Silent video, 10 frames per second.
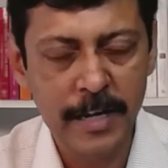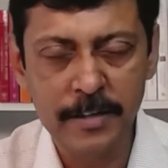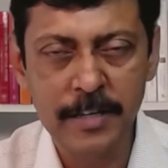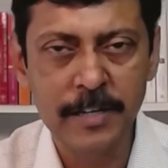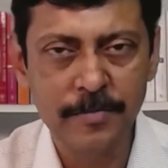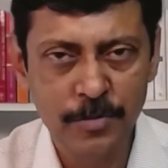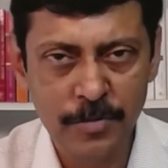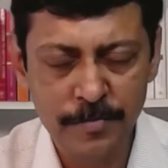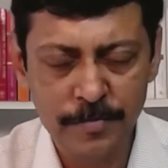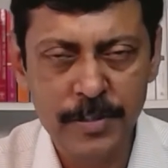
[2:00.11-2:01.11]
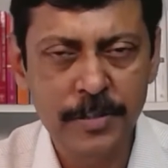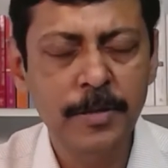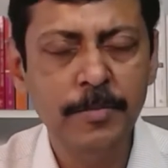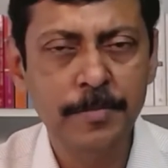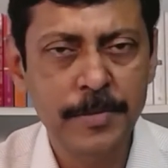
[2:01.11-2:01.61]
that they give you a
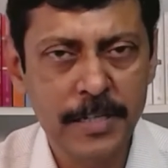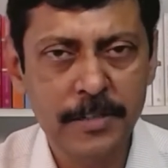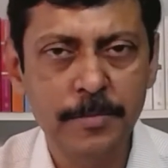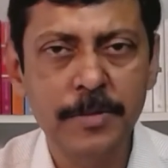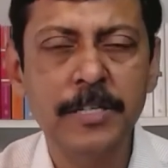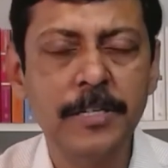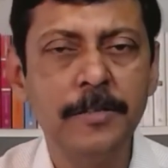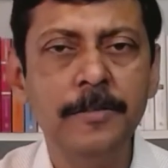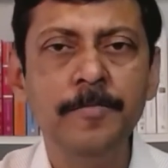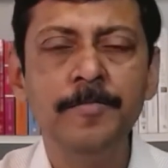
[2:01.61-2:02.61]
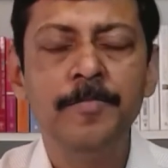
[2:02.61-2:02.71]
reasonably predictable return